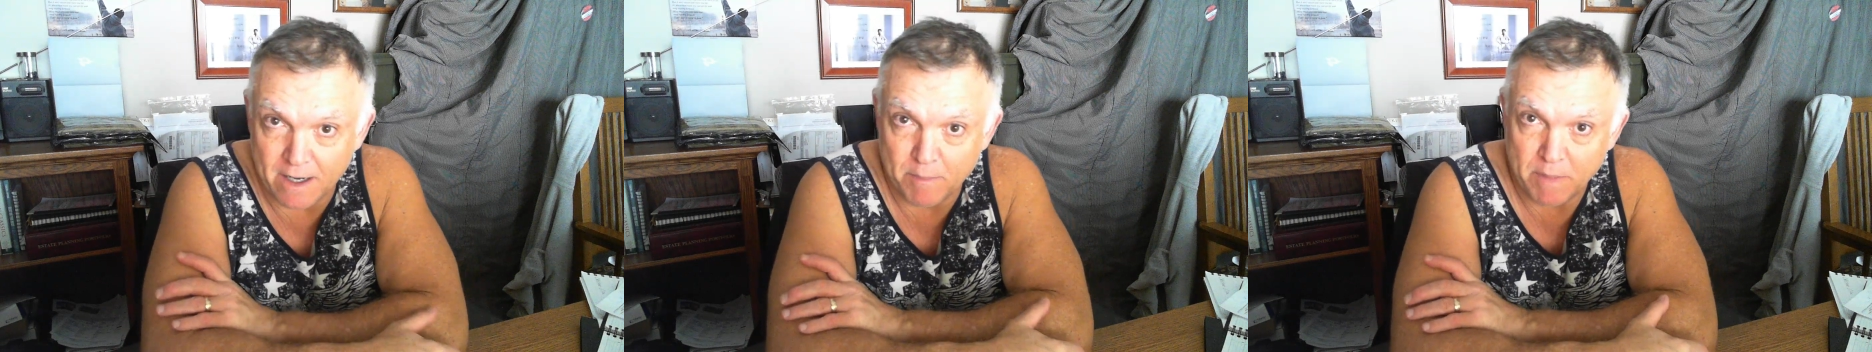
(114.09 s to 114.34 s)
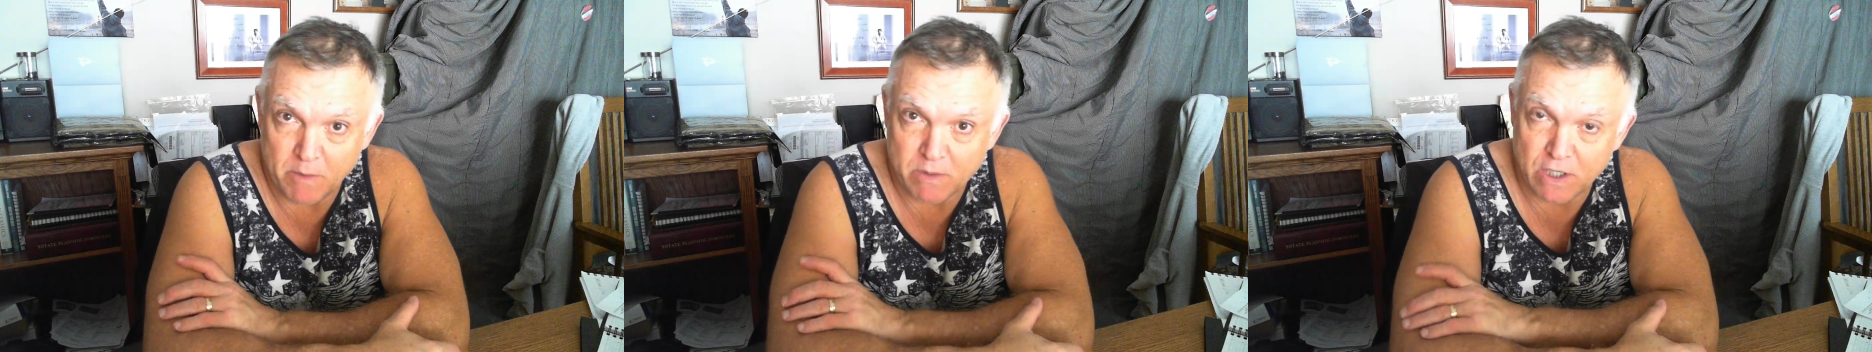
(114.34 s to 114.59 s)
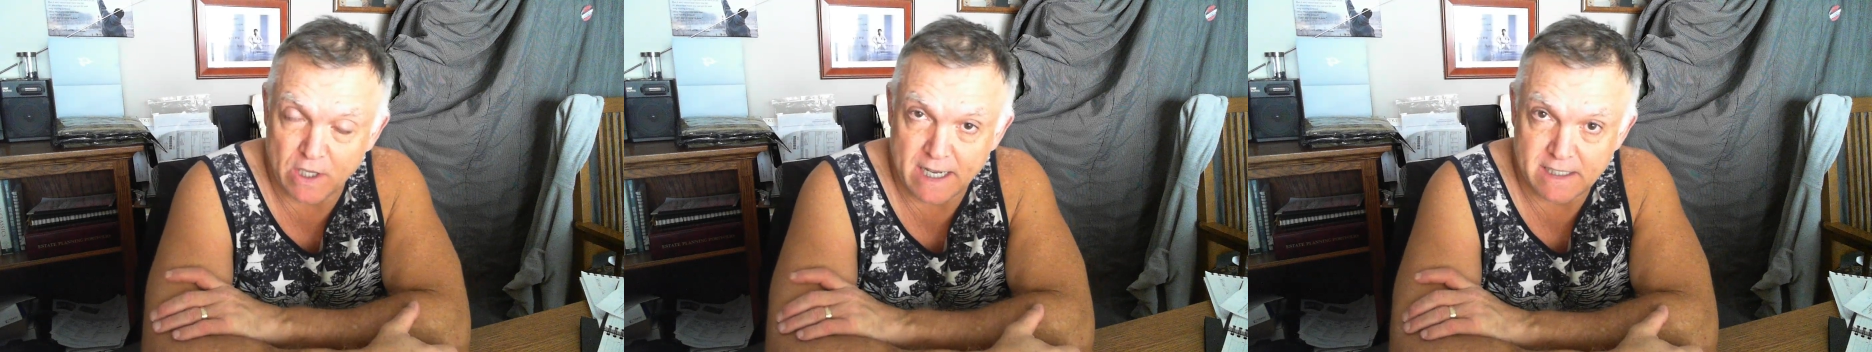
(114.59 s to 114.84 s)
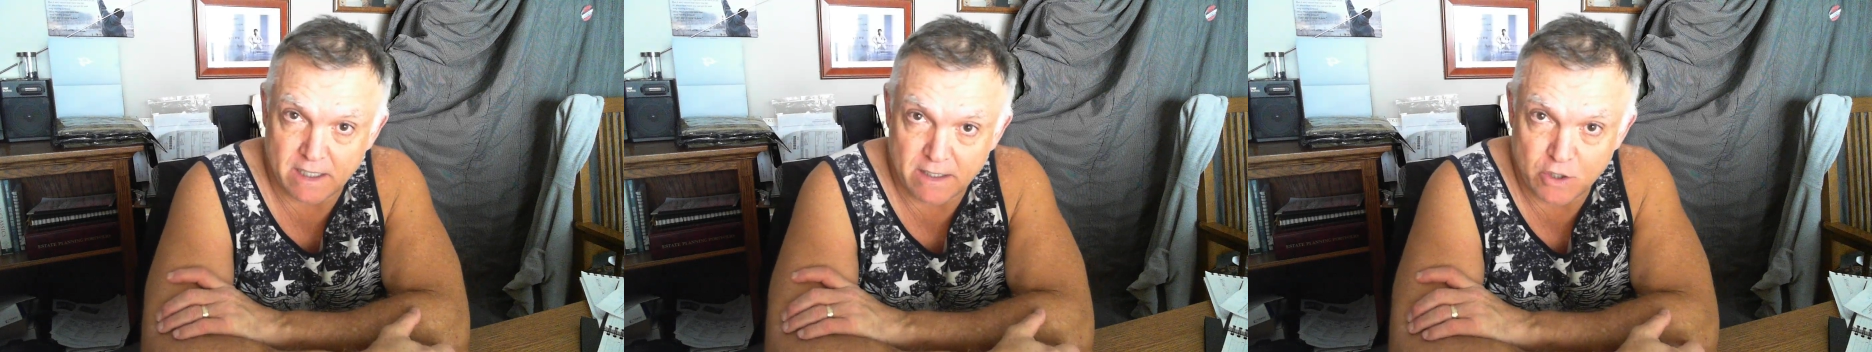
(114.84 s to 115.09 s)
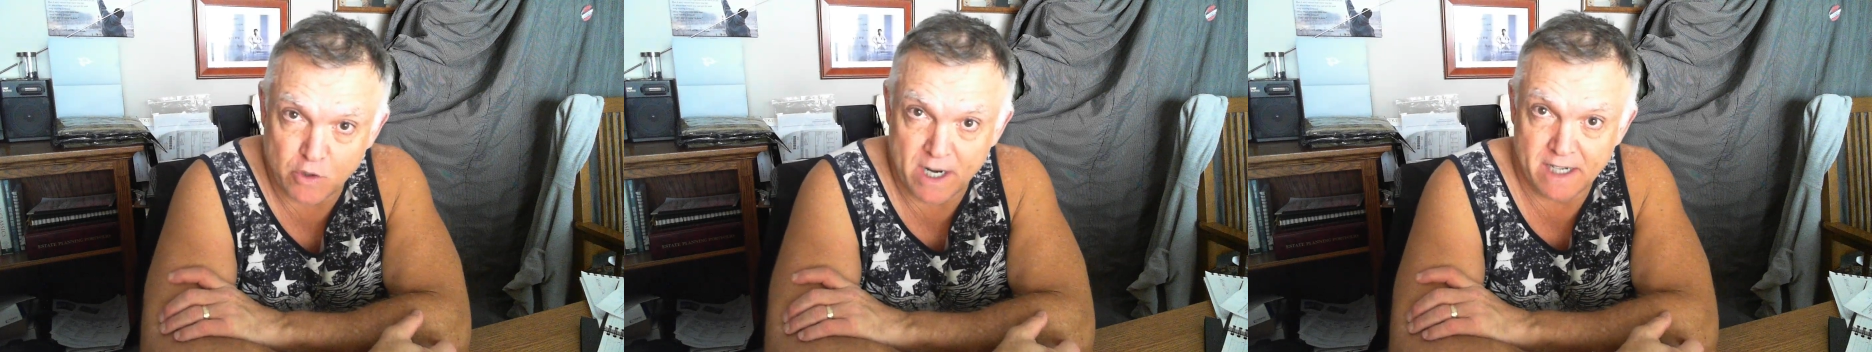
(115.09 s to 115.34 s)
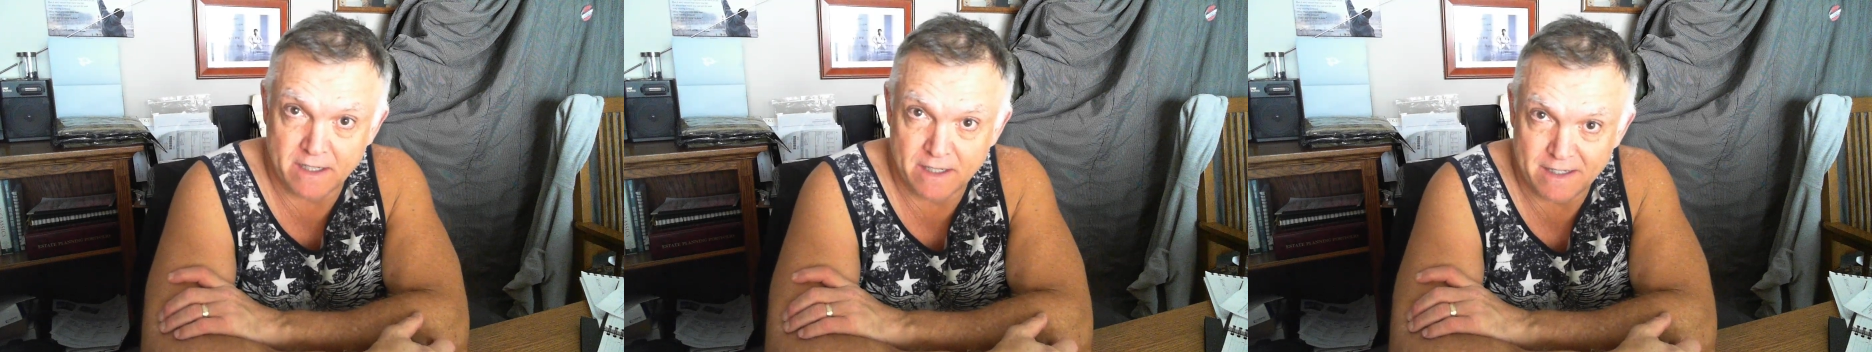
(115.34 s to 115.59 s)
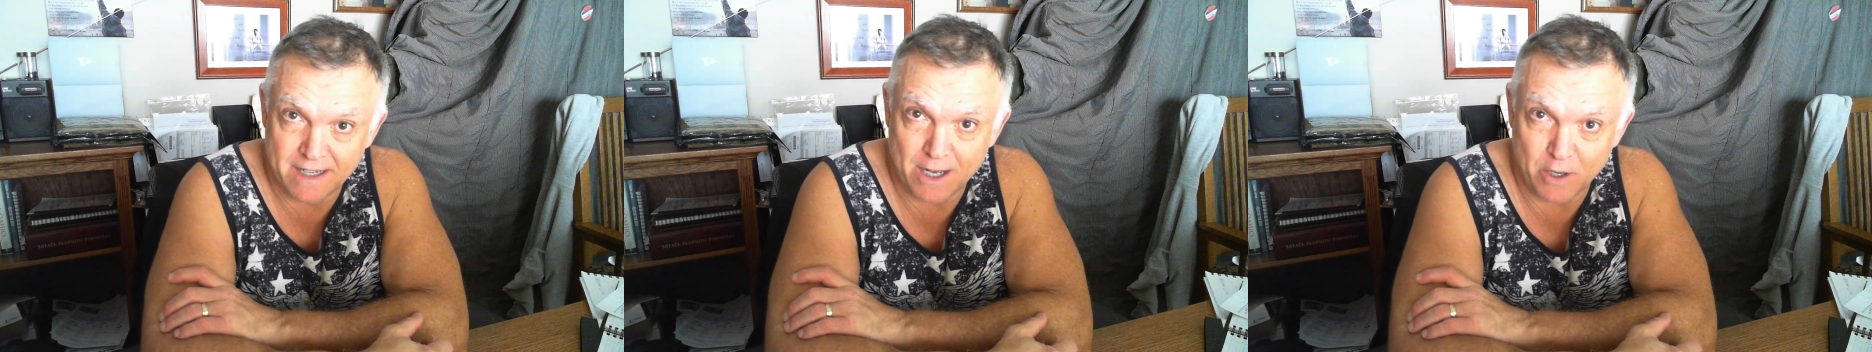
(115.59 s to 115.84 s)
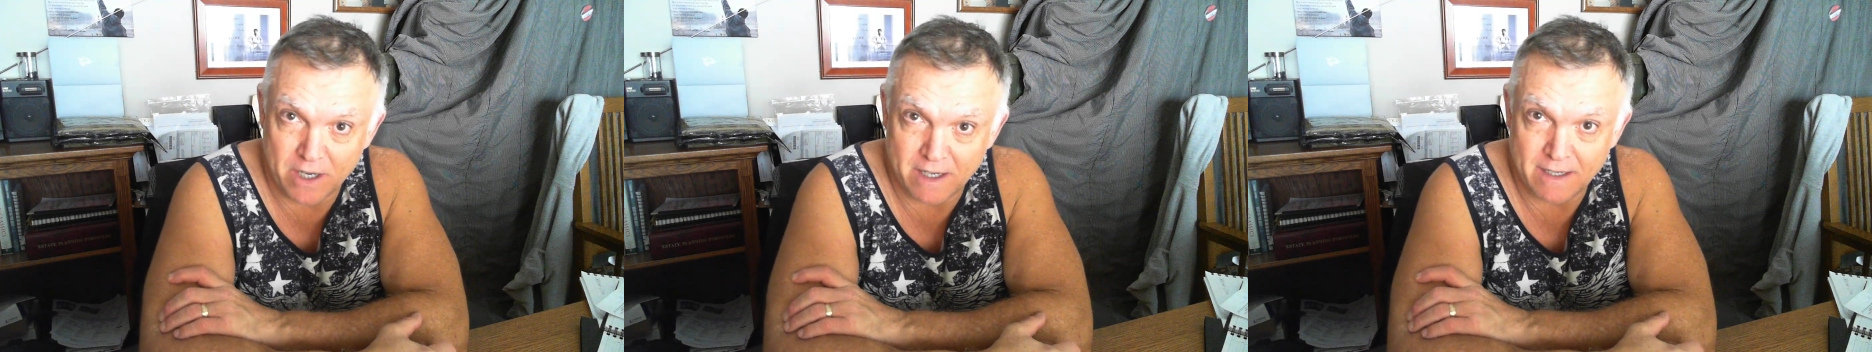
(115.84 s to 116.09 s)
he was classically trained in
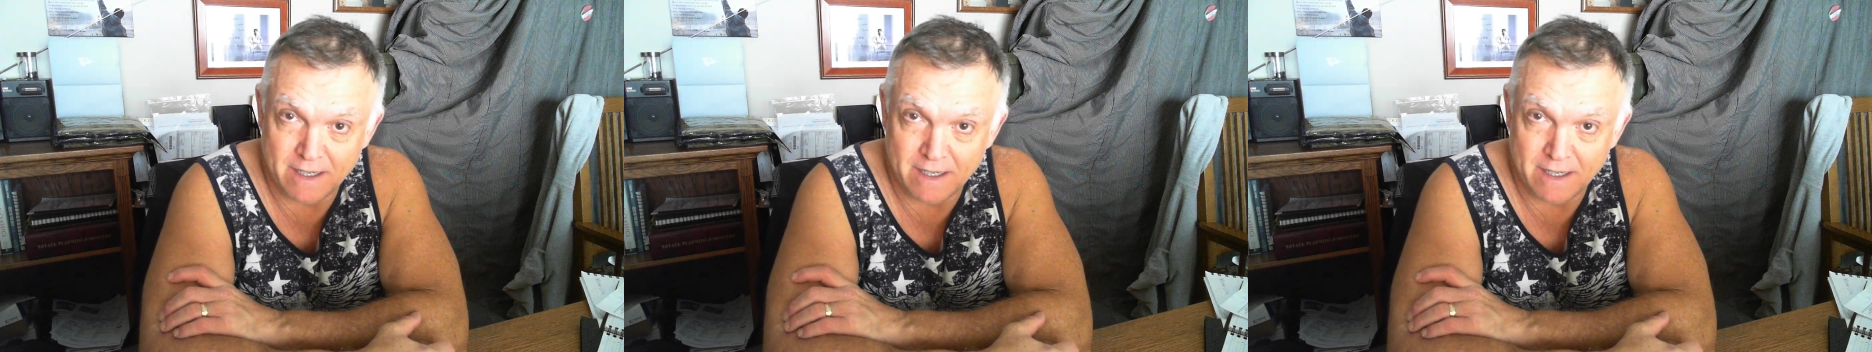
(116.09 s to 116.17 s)
Italian.